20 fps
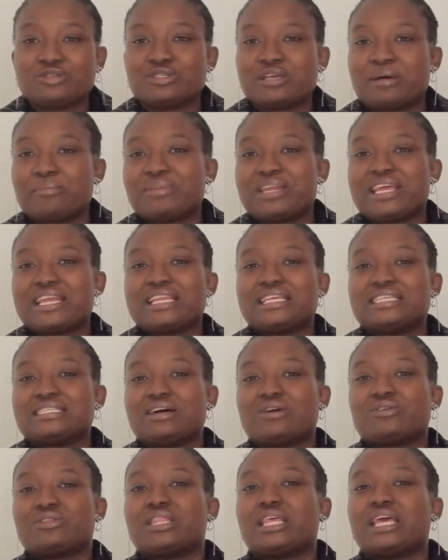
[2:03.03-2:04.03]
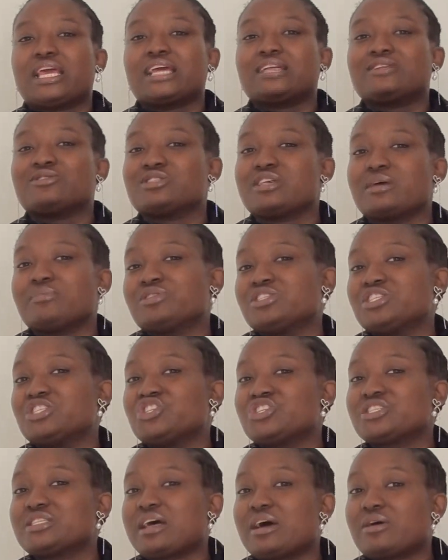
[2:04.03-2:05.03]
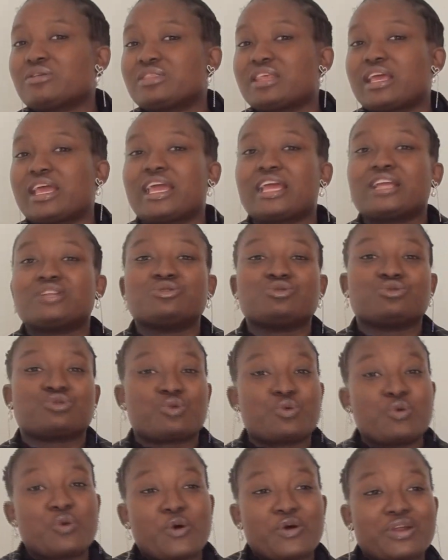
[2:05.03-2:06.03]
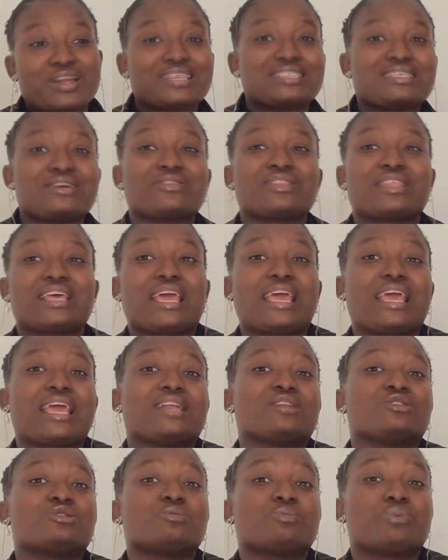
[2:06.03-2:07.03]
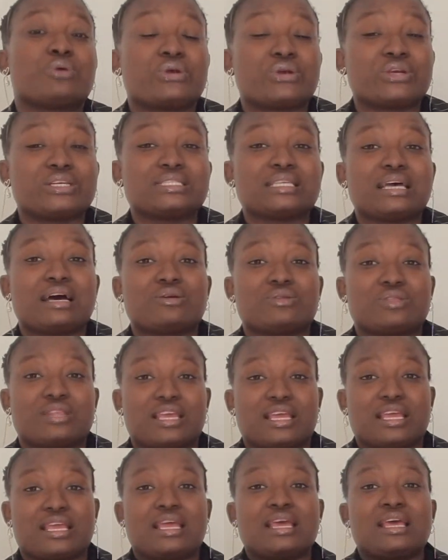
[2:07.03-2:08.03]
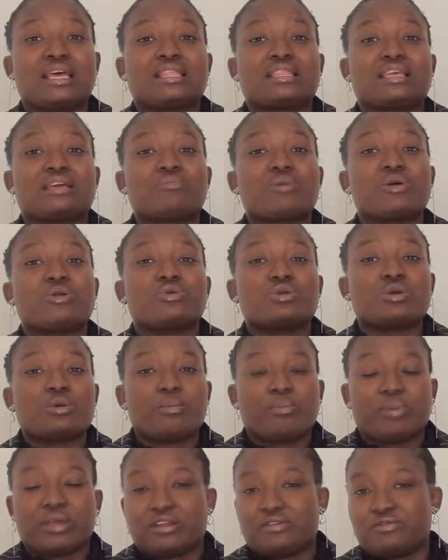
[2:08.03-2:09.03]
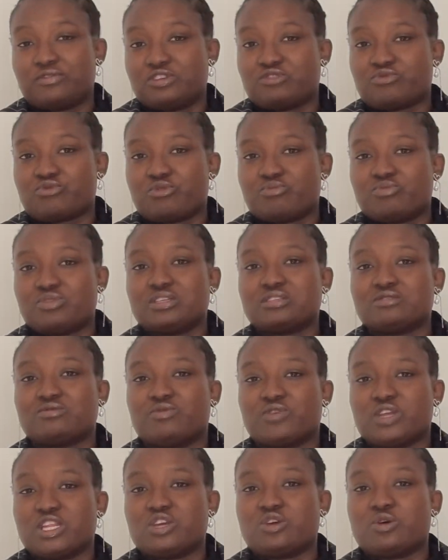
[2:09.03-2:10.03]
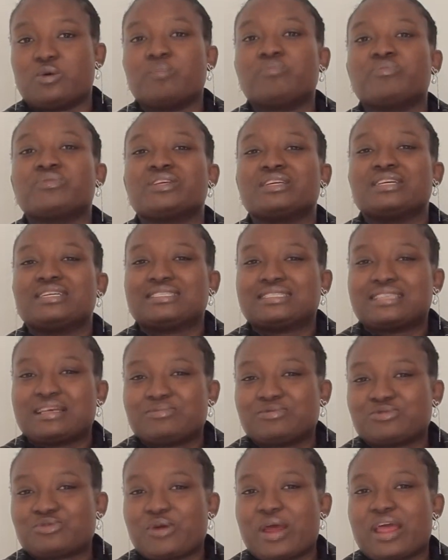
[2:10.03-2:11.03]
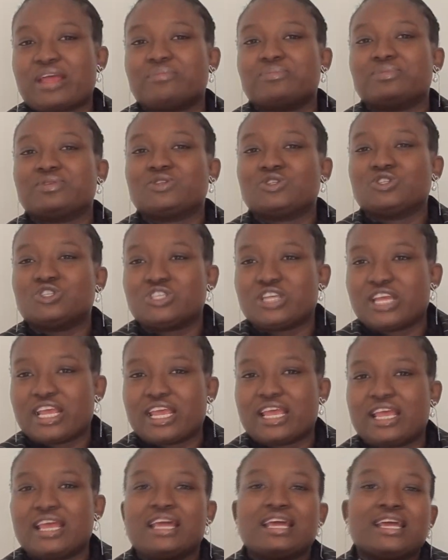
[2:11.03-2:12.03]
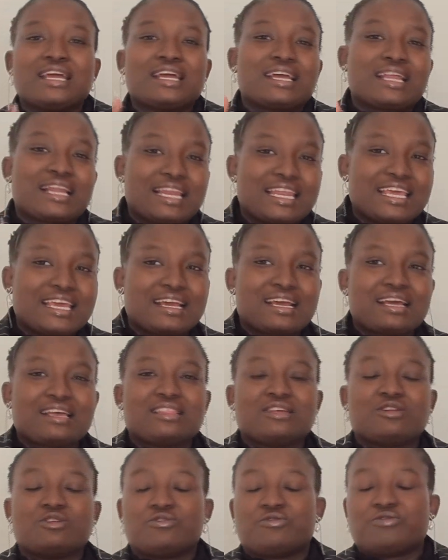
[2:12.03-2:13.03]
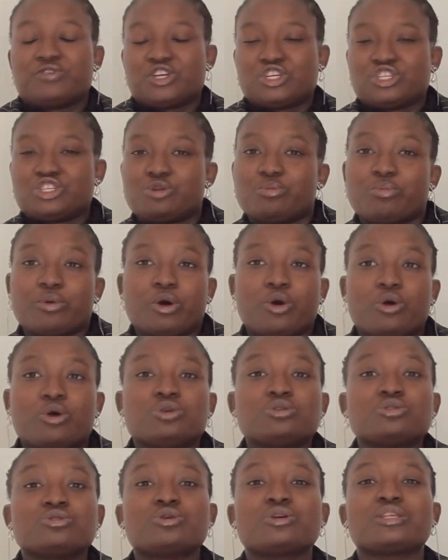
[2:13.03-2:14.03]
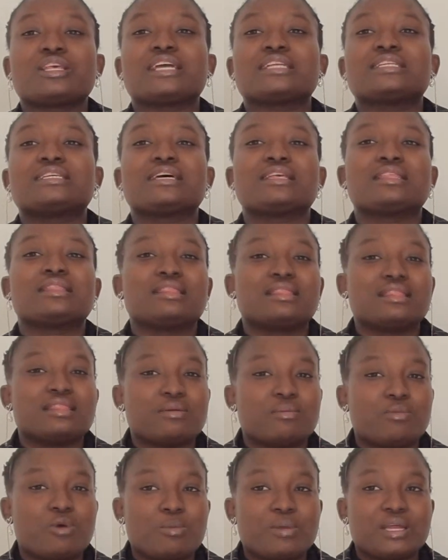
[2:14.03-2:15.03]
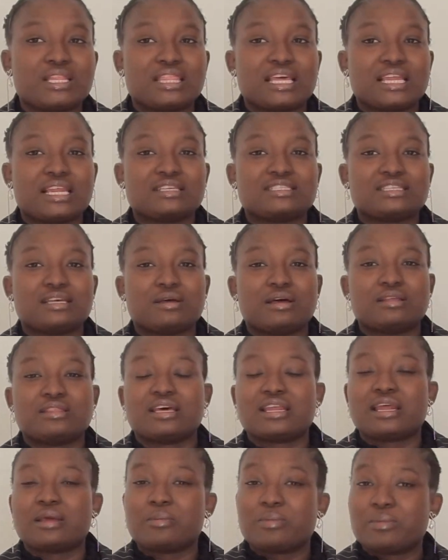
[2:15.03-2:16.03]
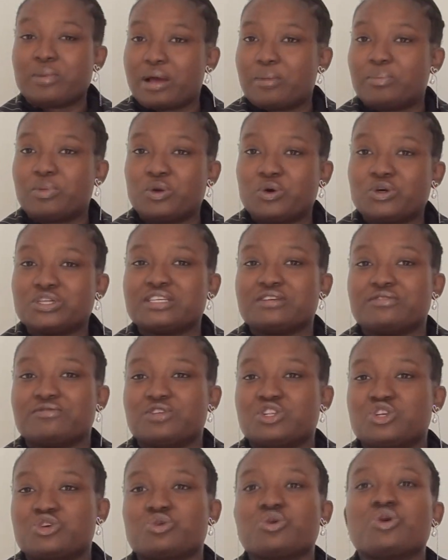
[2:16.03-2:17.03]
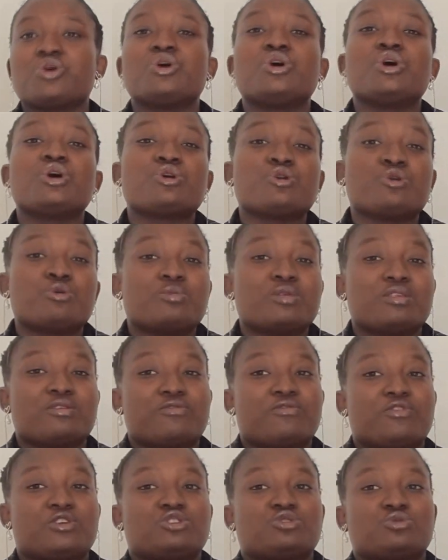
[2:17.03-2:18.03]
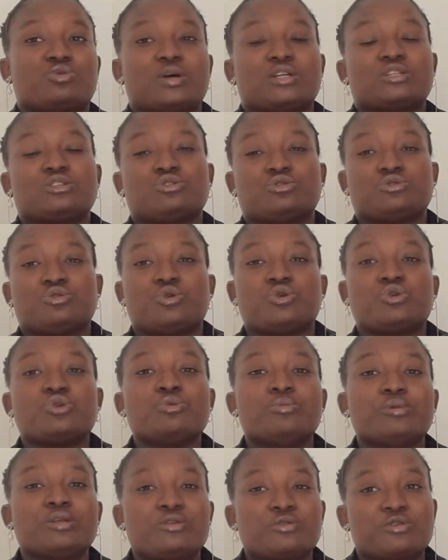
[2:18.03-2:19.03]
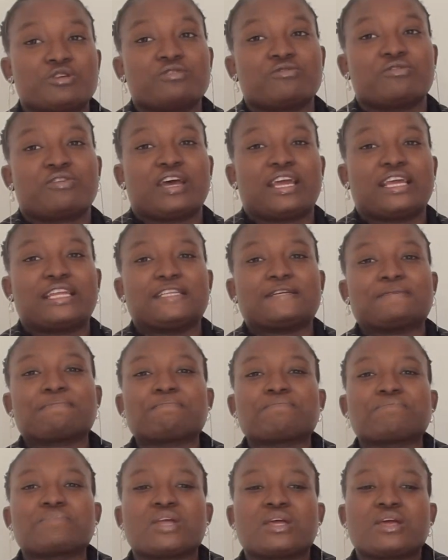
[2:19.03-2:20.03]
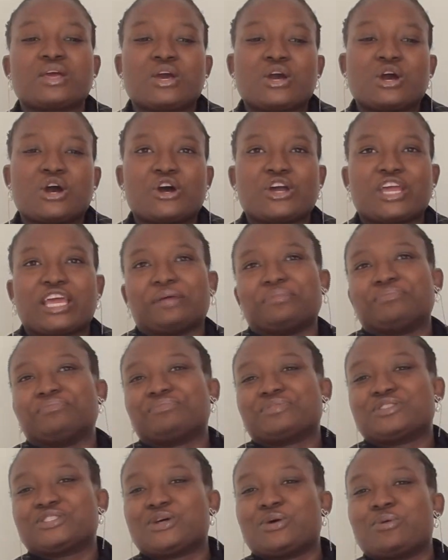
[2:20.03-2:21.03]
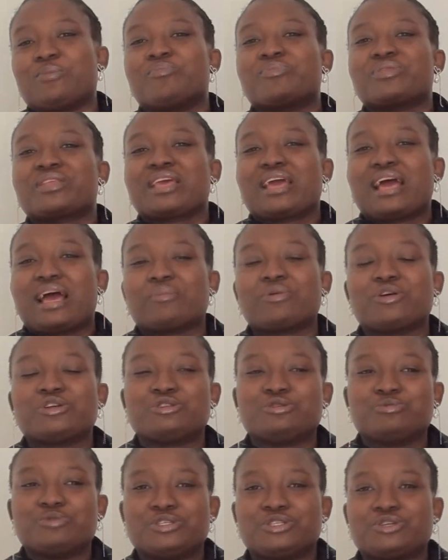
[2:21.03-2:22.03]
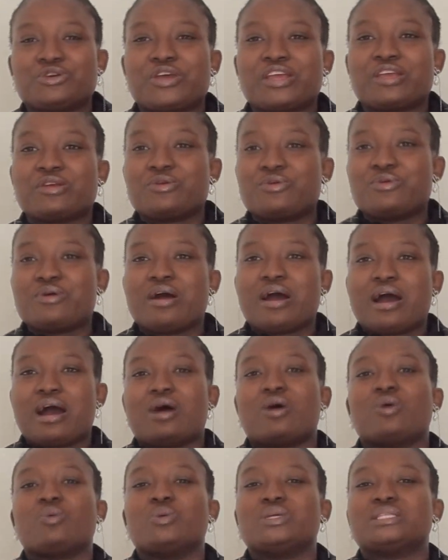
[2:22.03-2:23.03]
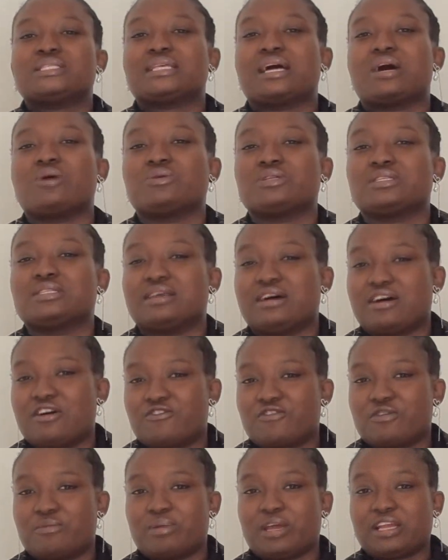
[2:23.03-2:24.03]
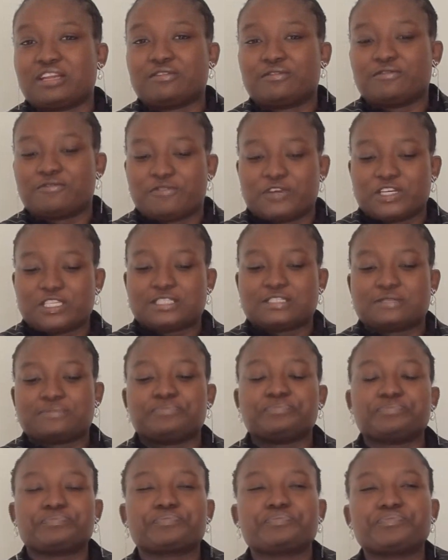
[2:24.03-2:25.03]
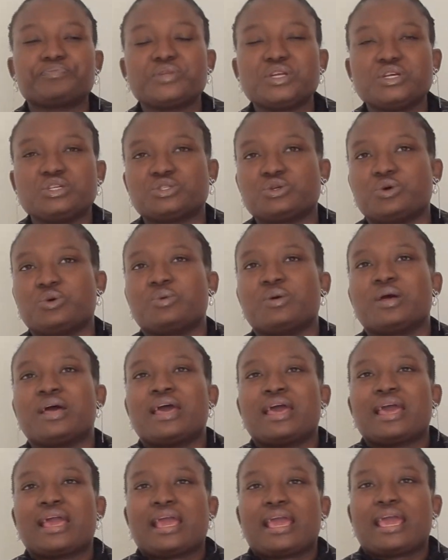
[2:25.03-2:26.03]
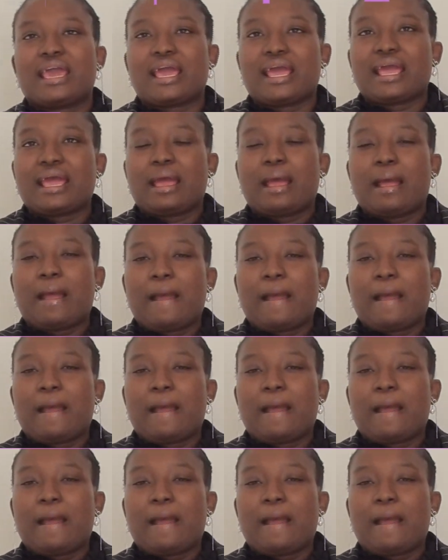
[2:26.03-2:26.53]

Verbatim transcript: to some nannies out there, to some teachers out there, to school owners out there, and to parents out there that might benefit from this video. Subscribe, share, click the notification bell so that the moment that I, that I upload a video, you'll be the first one to know, you'll be notified. Okay, so I'm going to be showing you how we sound the alphabet first. So, E,